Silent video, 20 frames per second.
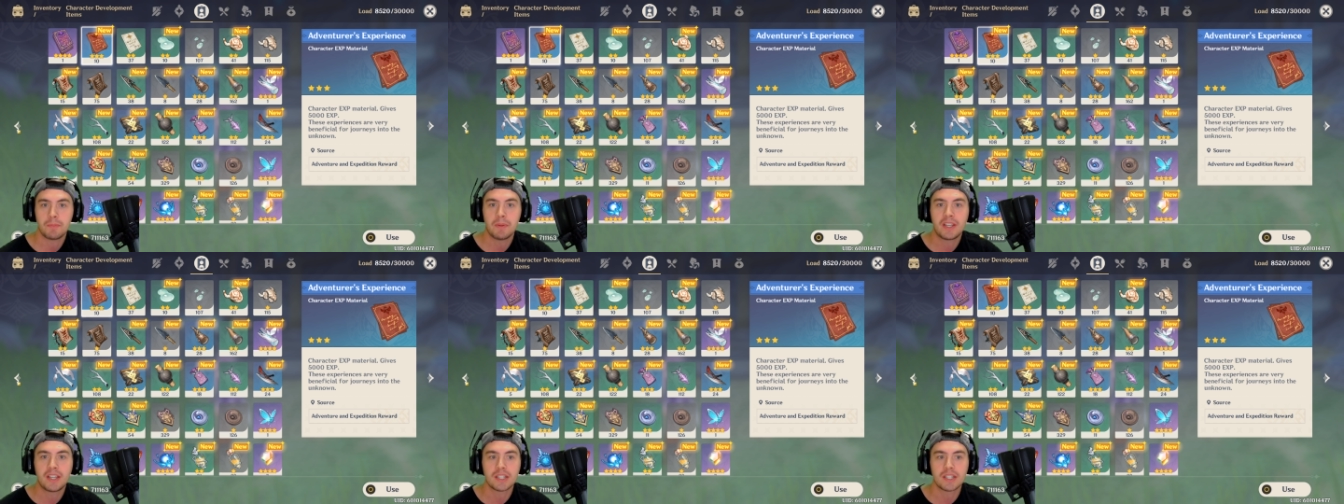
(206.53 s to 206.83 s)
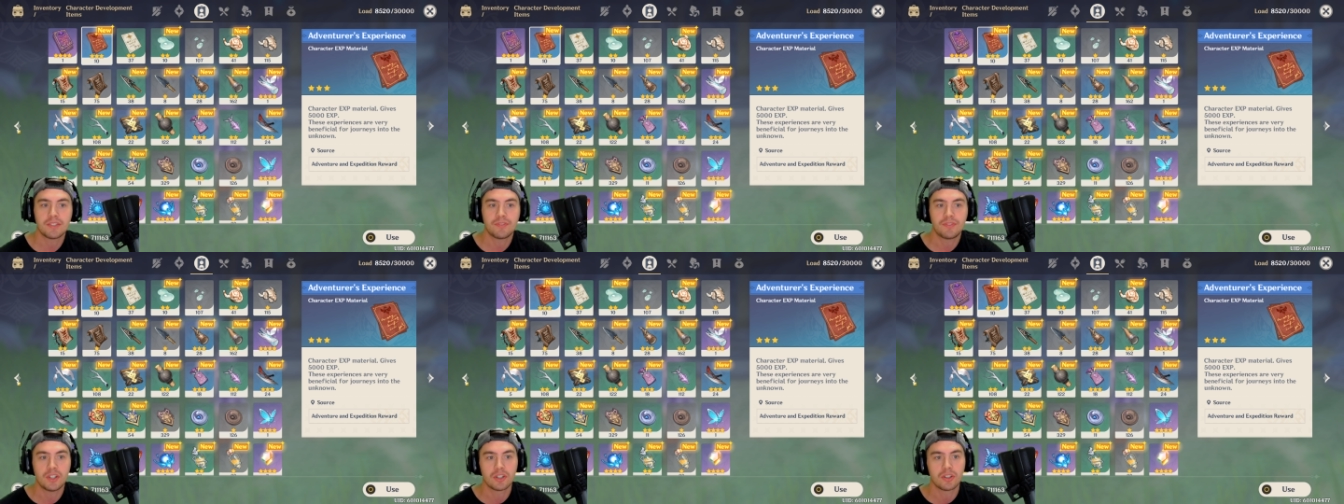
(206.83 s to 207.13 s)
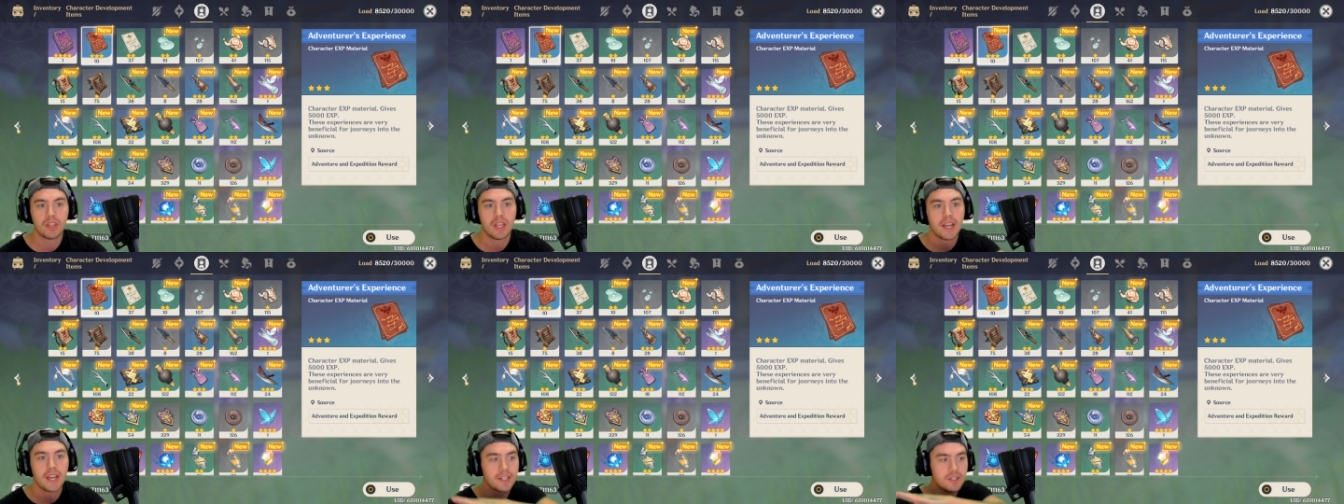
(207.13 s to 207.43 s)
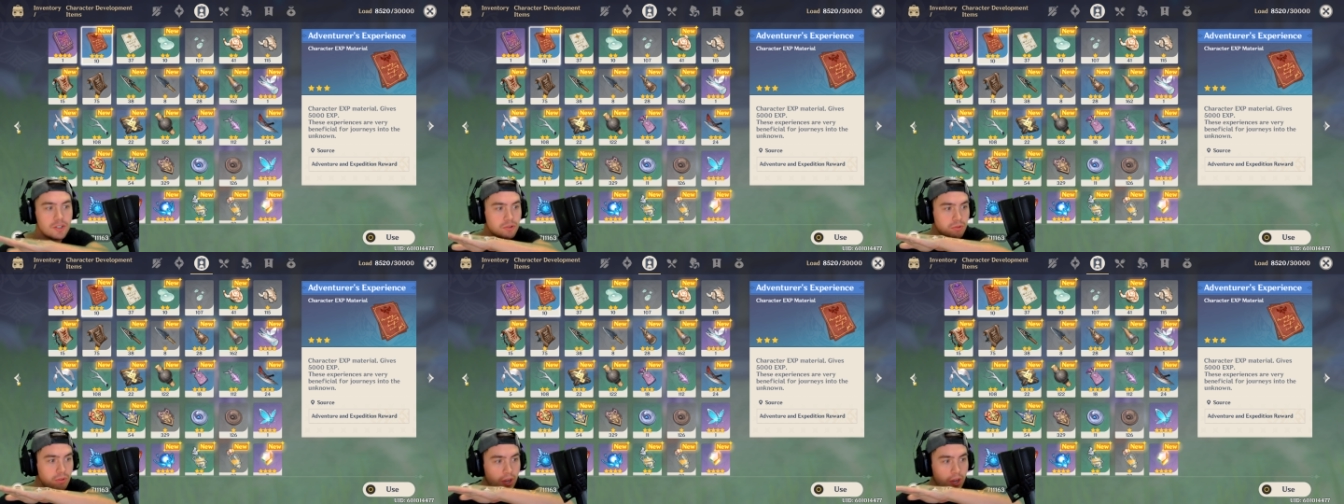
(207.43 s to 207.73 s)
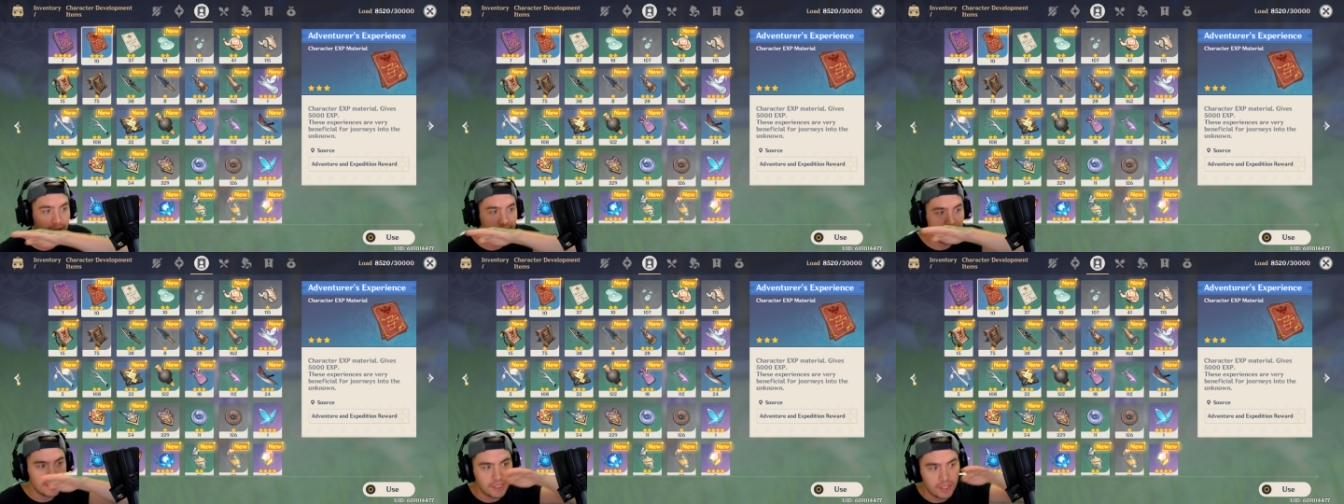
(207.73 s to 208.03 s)
because if you're like
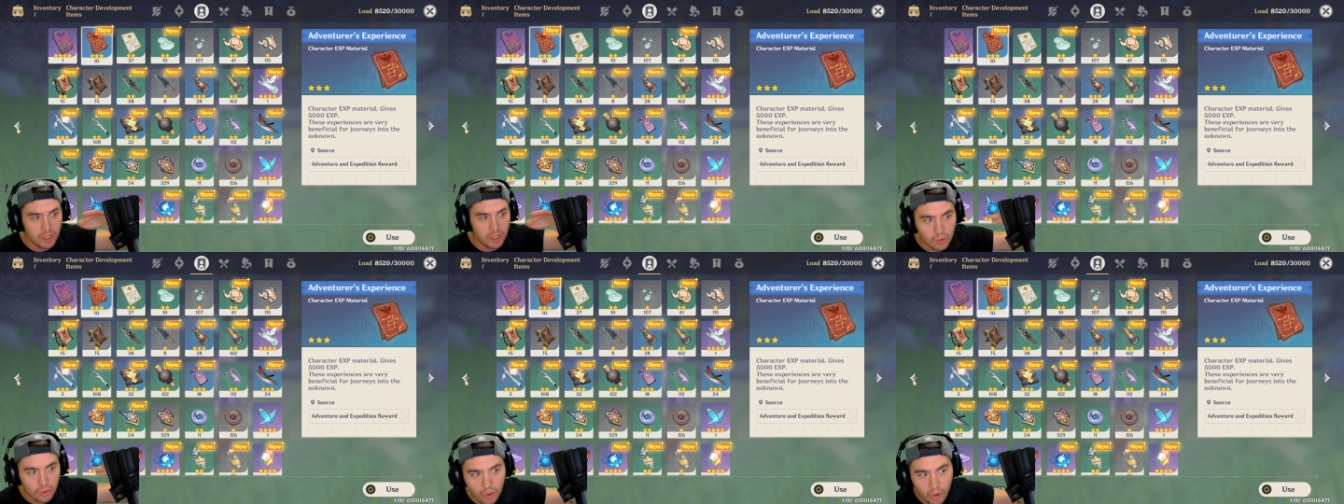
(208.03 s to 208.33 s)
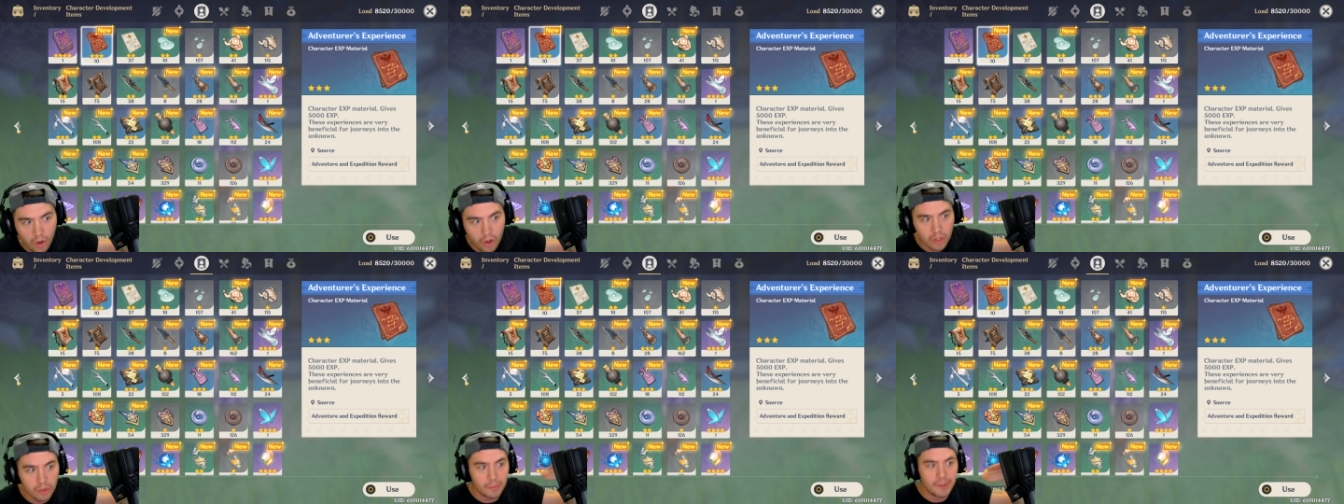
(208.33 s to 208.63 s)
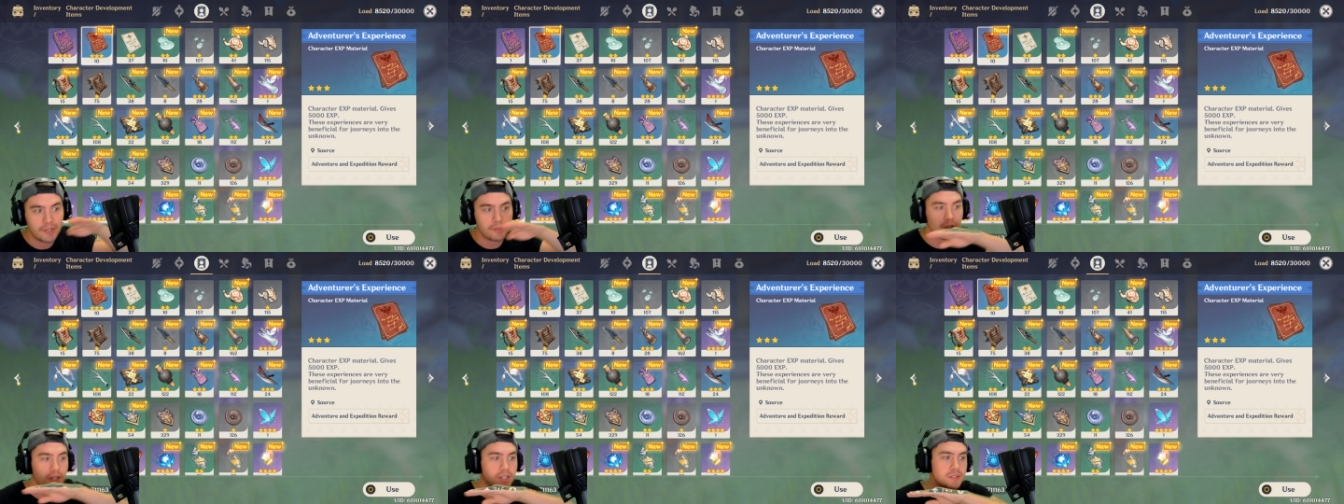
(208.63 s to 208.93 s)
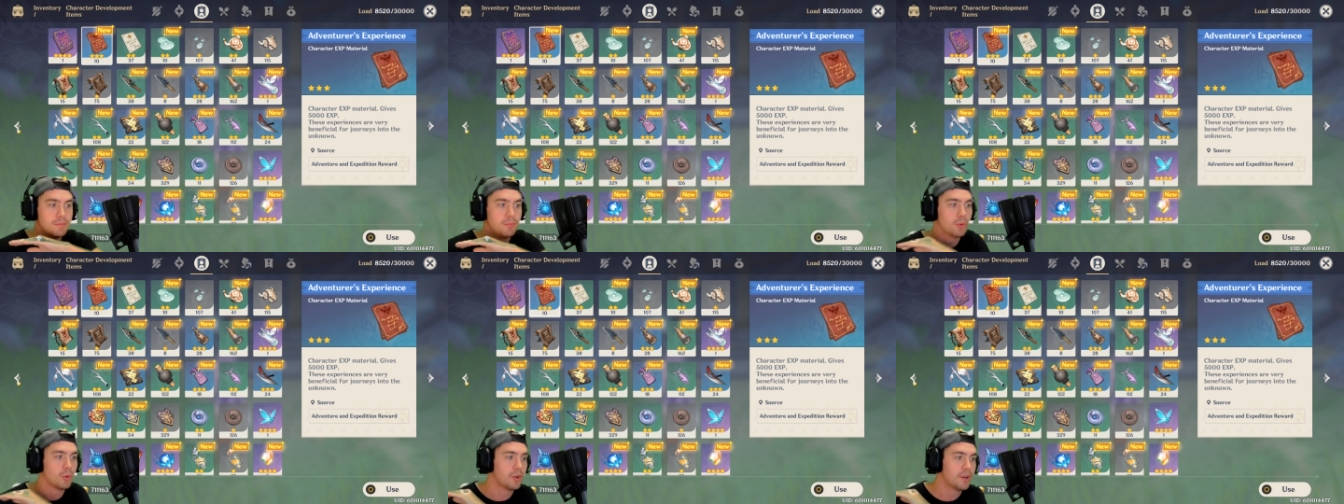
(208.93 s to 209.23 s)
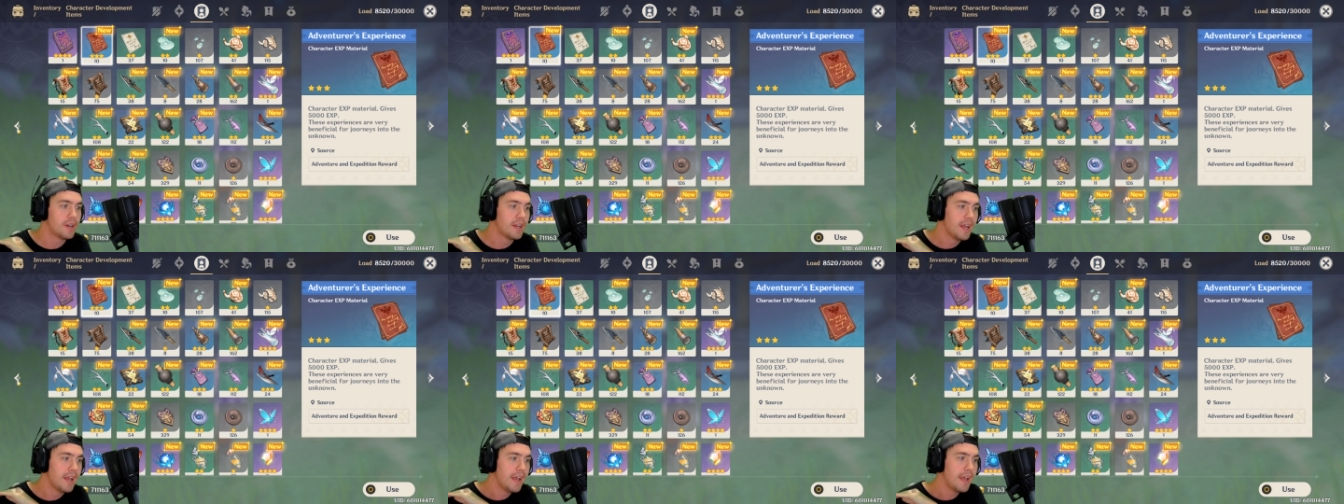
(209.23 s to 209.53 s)
trying to go all the way across the
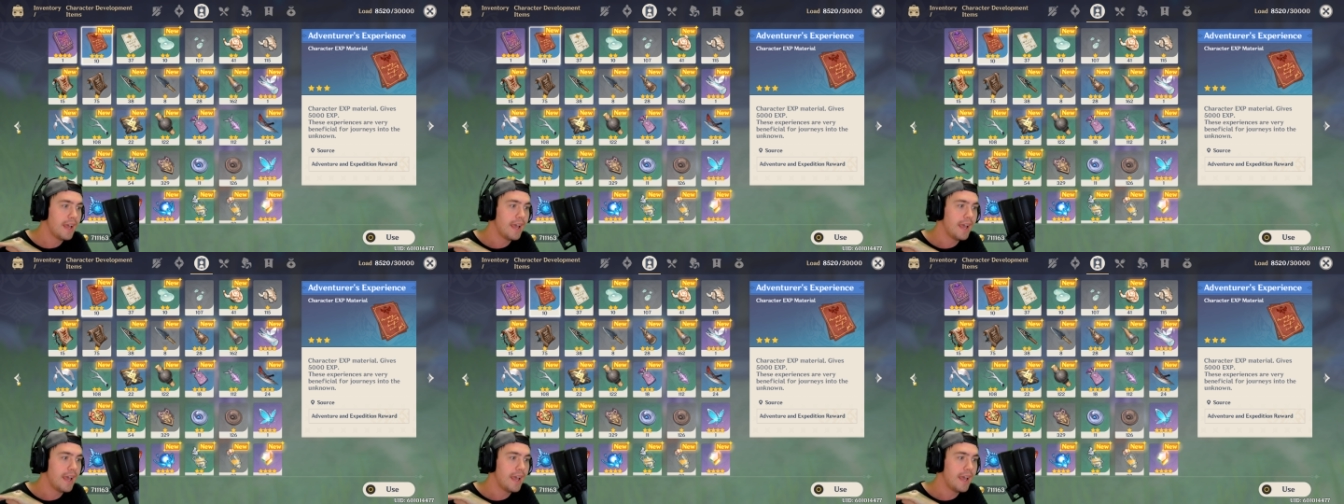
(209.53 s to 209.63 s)
board,